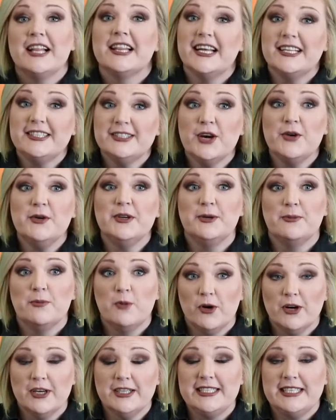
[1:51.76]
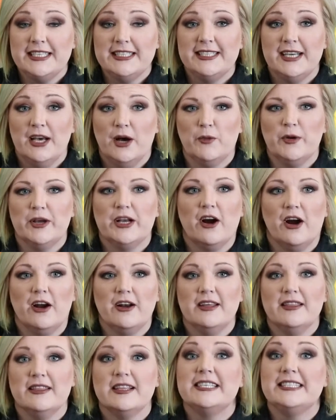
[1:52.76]
Let's go into more detail
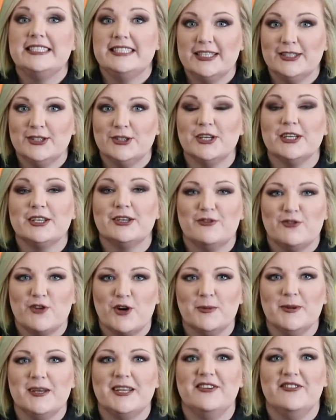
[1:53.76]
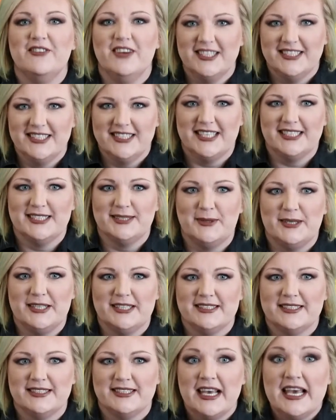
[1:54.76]
regarding the district formative
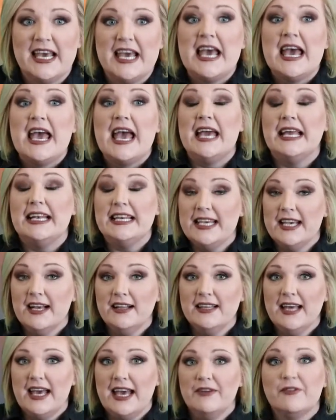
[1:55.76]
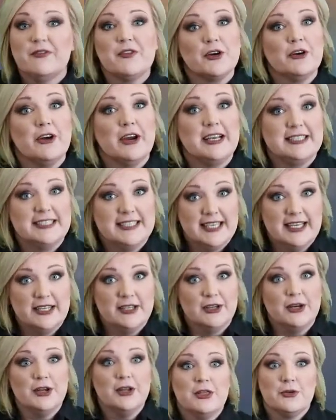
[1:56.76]
assessments. In ELA for grades
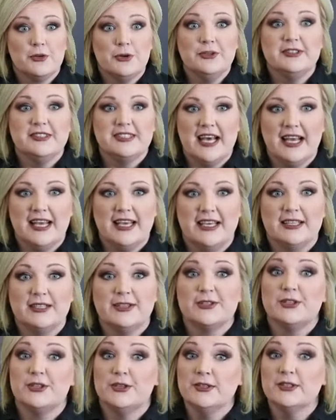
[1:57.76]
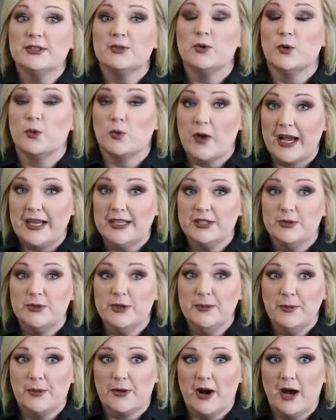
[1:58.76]
kinder through 2nd, students will write to
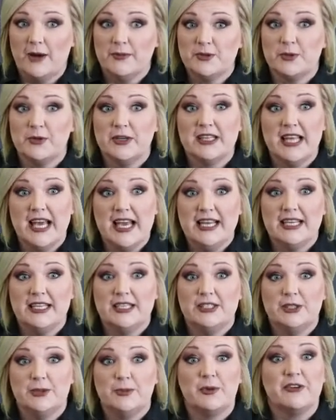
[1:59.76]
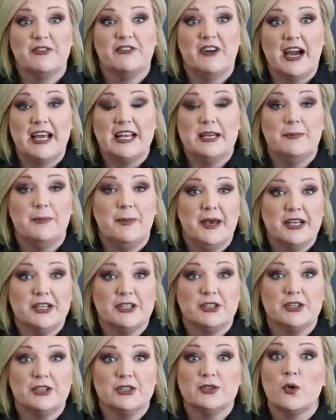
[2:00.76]
a prompt related to provided
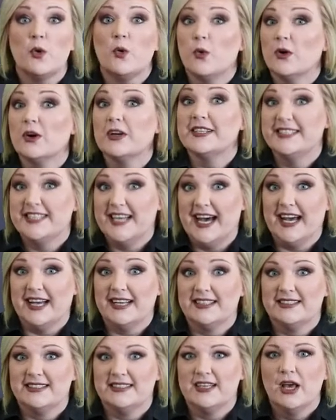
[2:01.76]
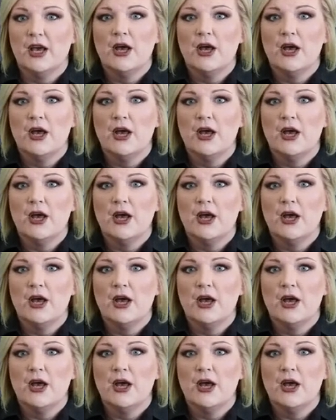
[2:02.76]
pictures or text.